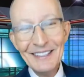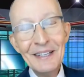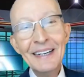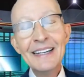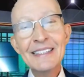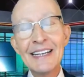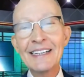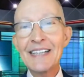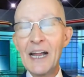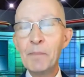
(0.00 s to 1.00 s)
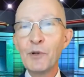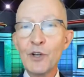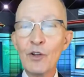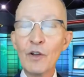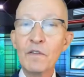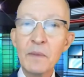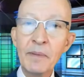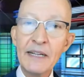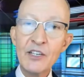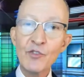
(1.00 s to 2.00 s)
it's like typos all over the
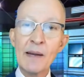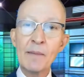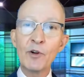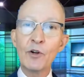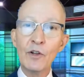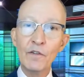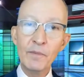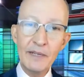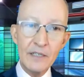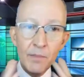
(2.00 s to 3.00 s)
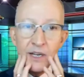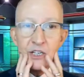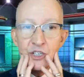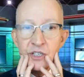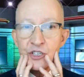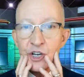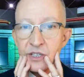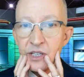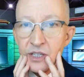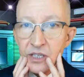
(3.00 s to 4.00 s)
place, grammar all over the place. Oh my gosh, didn't John
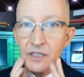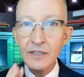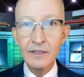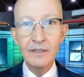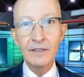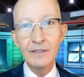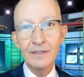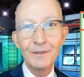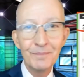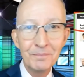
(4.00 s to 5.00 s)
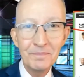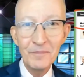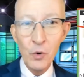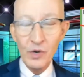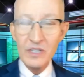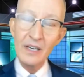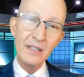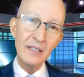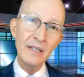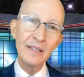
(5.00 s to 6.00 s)
see this? Of course I
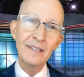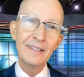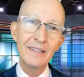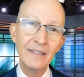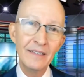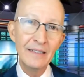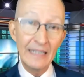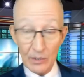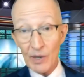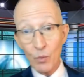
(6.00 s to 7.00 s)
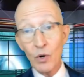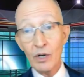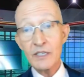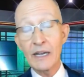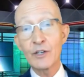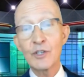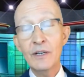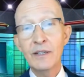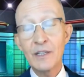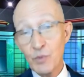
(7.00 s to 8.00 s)
did. That's why it works, actually.
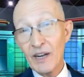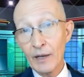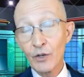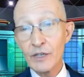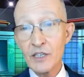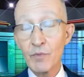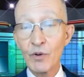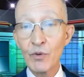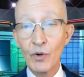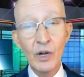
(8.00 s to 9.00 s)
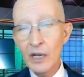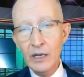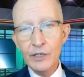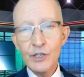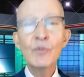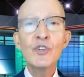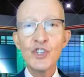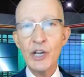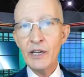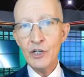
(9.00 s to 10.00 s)
That's what I learned as a recruiter. Don't
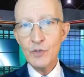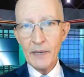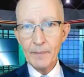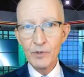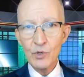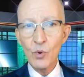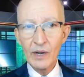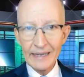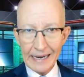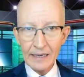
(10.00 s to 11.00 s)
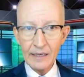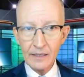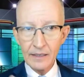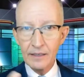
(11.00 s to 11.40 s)
change people's organic